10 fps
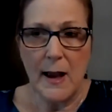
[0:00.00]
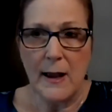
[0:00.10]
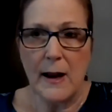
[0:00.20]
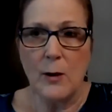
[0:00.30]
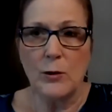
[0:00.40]

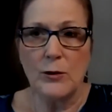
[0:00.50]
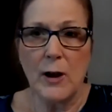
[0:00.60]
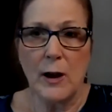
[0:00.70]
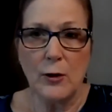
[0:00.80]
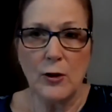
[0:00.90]
And I will
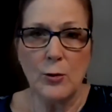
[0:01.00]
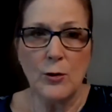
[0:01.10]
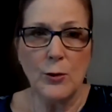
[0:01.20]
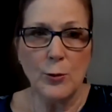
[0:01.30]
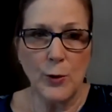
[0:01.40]
tell
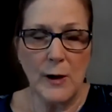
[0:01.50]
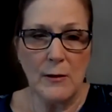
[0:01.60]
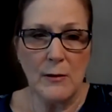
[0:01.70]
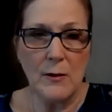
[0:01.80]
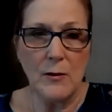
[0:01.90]
you the
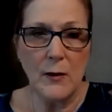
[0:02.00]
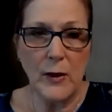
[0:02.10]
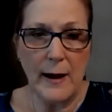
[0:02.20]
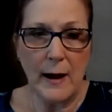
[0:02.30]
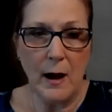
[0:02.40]
reason that
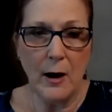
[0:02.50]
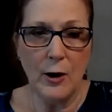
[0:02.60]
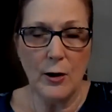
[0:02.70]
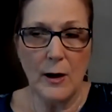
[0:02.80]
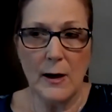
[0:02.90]
they
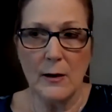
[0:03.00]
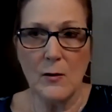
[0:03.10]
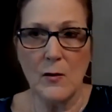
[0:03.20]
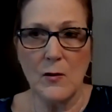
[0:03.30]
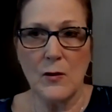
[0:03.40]
are
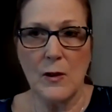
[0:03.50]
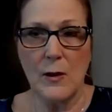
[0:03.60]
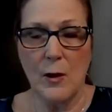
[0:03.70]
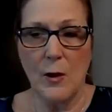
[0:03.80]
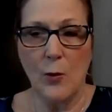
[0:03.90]
is
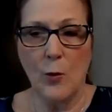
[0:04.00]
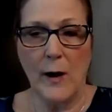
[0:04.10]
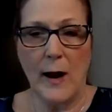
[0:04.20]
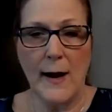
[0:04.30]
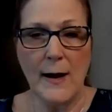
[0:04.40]

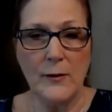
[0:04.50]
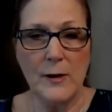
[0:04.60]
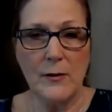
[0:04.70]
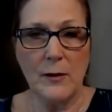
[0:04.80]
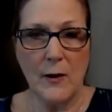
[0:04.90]
what I have
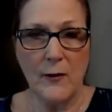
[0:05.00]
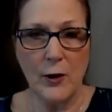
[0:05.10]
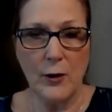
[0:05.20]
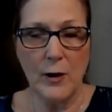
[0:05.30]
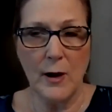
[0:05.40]

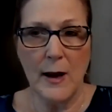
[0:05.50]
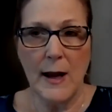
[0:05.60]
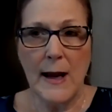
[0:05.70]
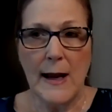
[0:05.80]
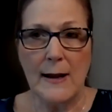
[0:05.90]
discovered
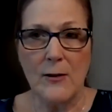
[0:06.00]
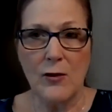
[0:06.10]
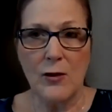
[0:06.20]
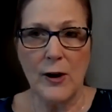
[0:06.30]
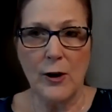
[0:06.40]

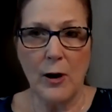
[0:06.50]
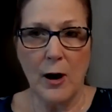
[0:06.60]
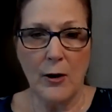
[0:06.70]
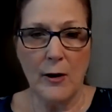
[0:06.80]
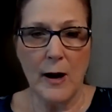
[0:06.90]
is there
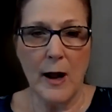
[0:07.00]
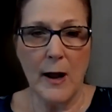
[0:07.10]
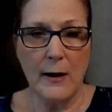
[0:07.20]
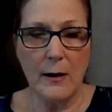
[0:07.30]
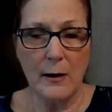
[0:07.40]
are
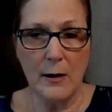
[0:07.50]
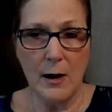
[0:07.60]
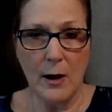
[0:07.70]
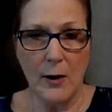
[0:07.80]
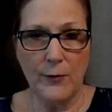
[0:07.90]
not
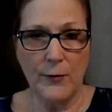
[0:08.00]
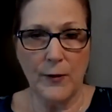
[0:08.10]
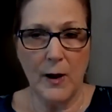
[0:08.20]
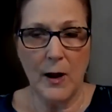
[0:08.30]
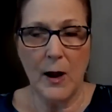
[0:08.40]
enough
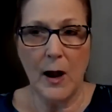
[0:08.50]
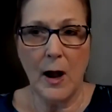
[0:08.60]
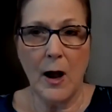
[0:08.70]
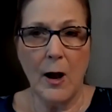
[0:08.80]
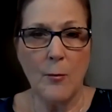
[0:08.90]

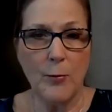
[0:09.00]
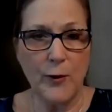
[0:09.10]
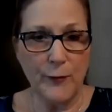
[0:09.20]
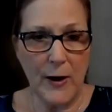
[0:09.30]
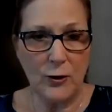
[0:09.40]
um,
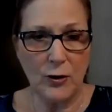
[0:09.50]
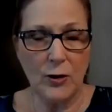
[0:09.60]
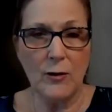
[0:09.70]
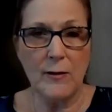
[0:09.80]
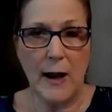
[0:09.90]

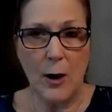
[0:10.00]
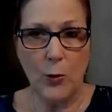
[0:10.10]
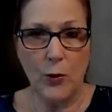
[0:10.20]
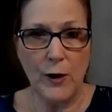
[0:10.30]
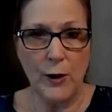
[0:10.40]
professionals
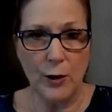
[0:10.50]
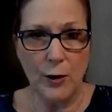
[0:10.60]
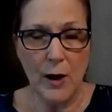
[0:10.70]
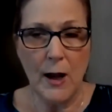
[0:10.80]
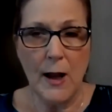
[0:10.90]
out there
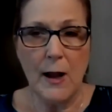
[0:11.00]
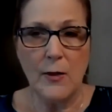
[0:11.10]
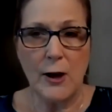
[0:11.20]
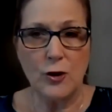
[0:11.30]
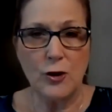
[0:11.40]

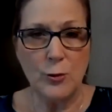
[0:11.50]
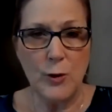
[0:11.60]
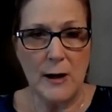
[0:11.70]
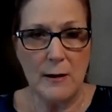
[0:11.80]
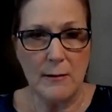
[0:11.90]
that do
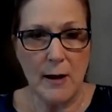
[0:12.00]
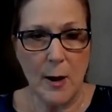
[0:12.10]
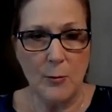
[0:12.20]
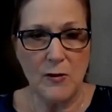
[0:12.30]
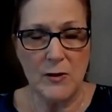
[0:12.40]

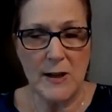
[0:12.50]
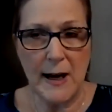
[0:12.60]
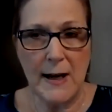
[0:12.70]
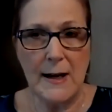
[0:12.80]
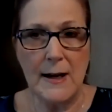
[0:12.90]
ESOPs
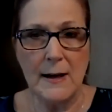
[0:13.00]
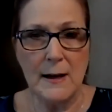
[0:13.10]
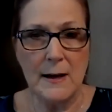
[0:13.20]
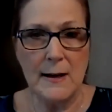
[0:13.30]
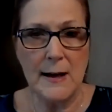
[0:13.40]
day in
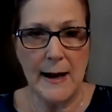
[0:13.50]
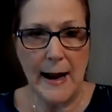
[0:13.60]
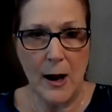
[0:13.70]
and day